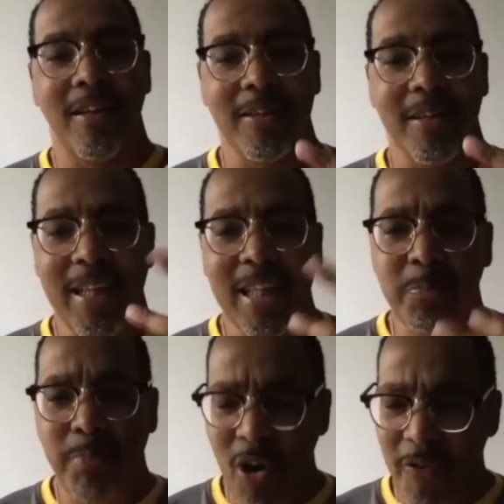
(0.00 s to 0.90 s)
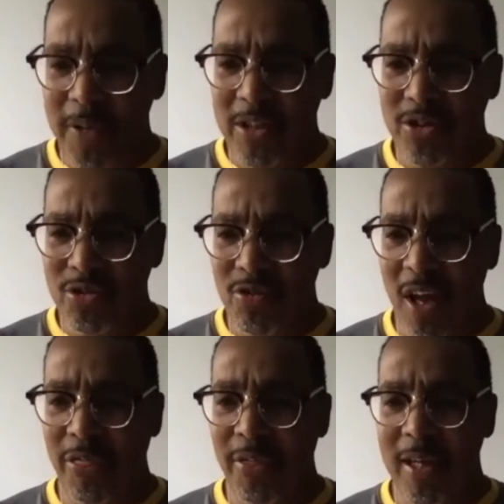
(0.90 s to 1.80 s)
His perfect
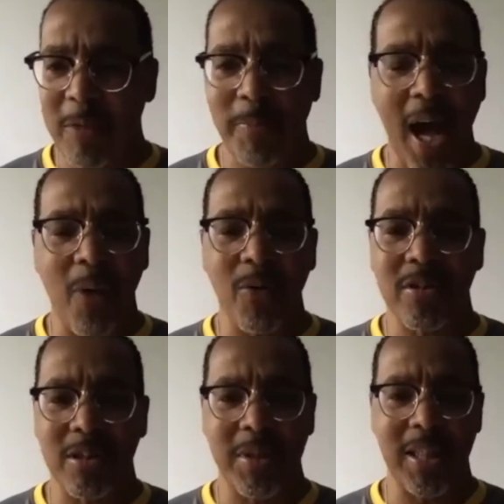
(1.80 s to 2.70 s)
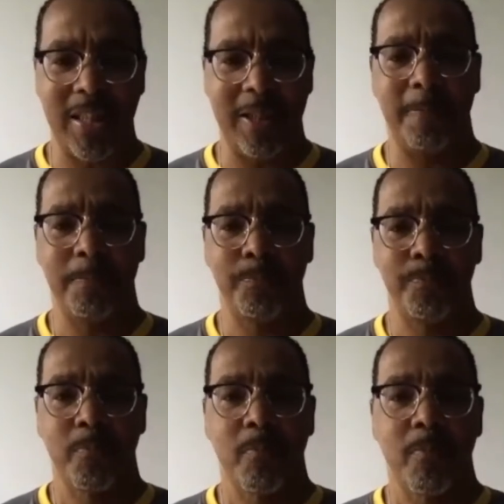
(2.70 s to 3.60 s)
strength and power is in me.
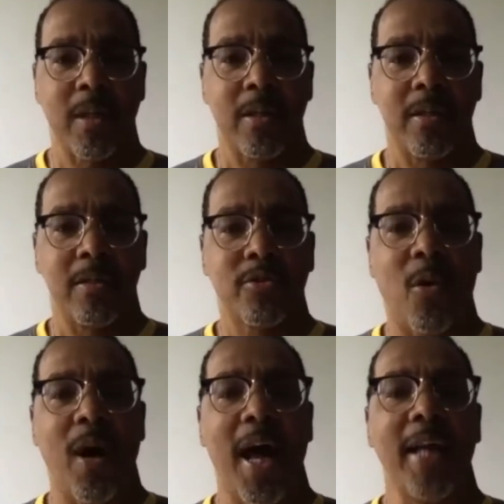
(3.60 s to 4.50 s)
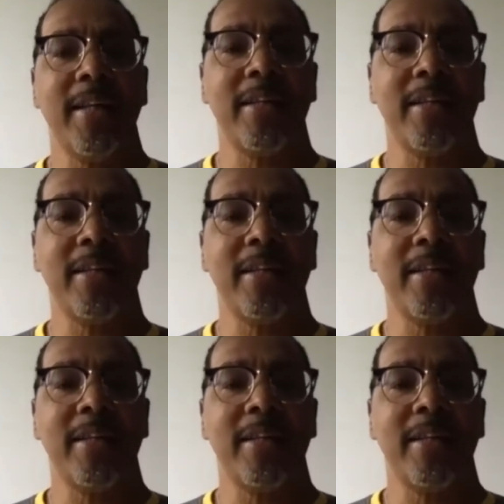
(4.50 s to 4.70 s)
So I need to